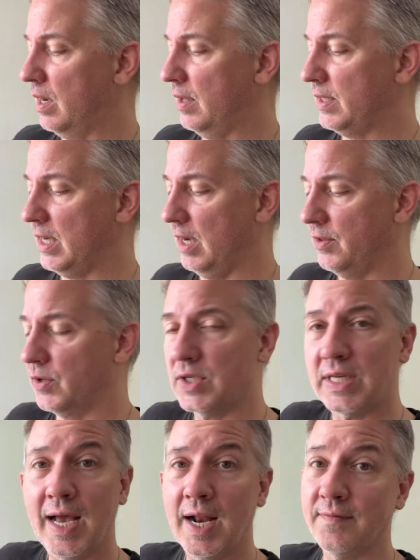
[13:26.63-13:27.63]
the other
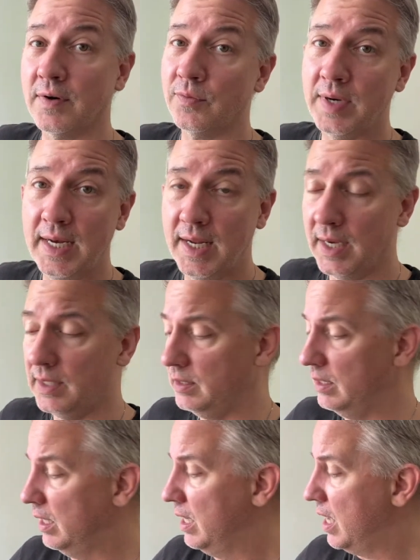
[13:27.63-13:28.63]
side of a reading
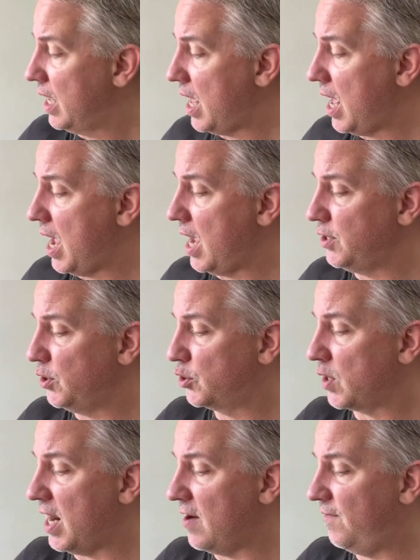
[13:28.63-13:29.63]
and you're
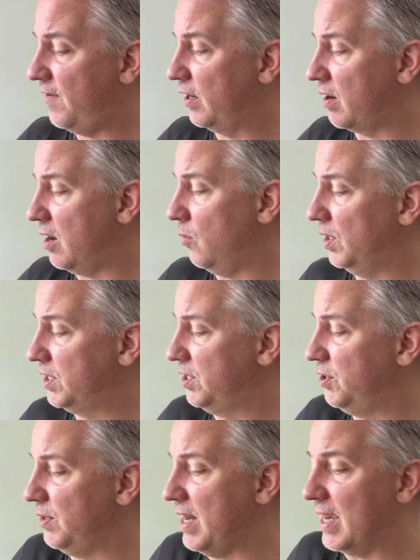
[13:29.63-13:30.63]
trying to figure out what to
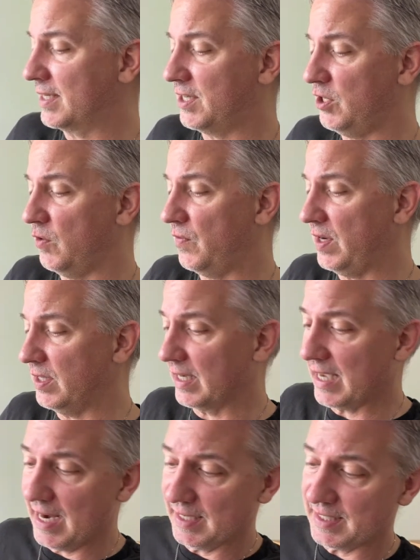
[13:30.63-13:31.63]
do next and you're feeling
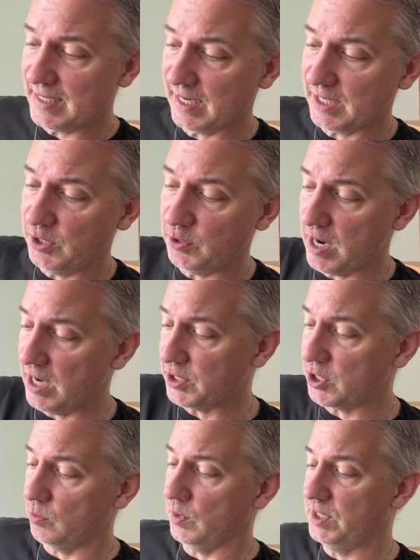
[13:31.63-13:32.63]
kind of stuck and you're not
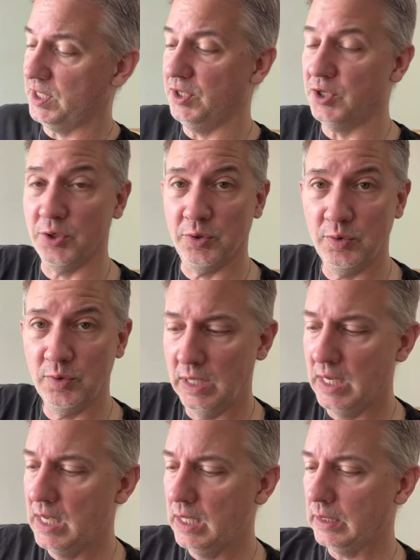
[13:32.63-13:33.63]
sure what to do,
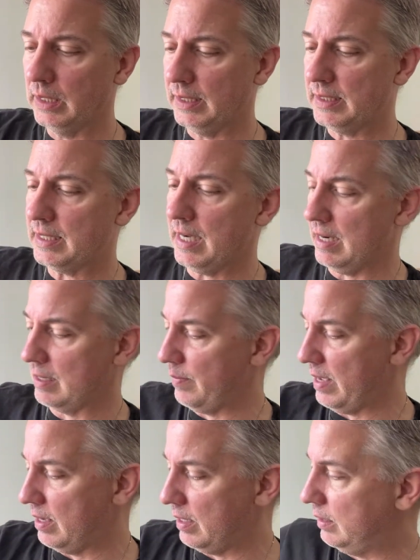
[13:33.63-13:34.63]
let's talk
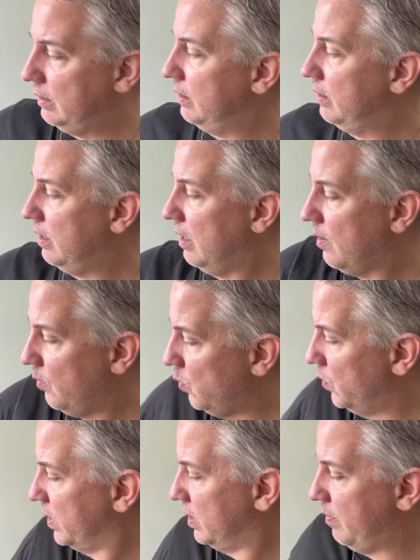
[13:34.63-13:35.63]
about it.
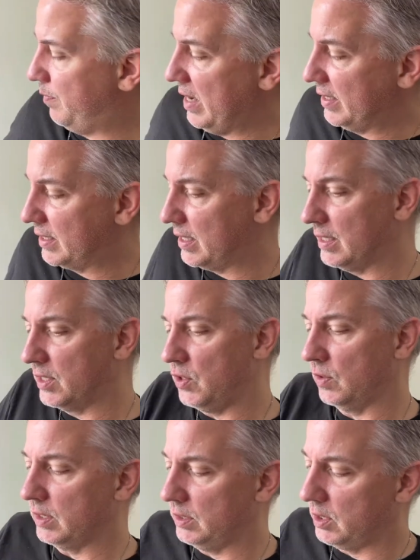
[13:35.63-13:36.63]
One of the best things
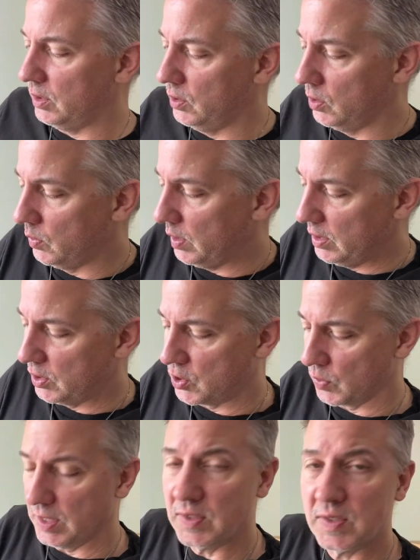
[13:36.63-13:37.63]
you can do is
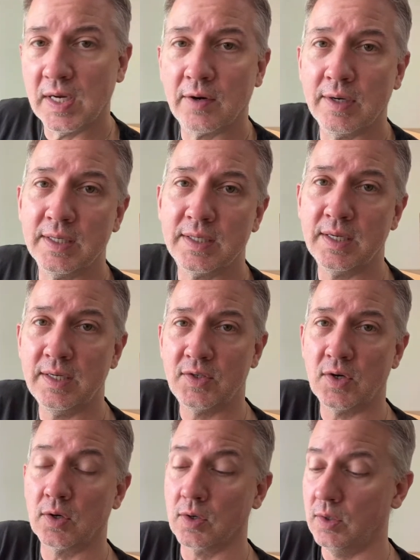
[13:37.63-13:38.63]
join Synchronicity
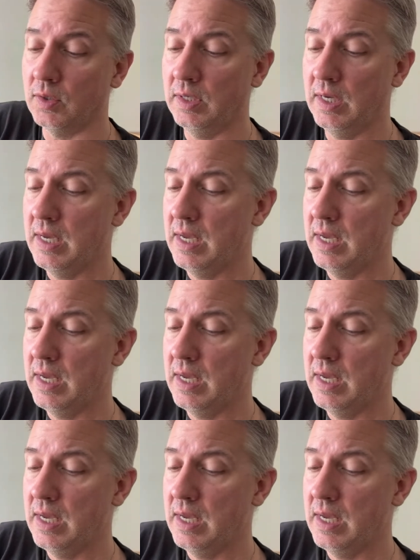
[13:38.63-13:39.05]
Circle,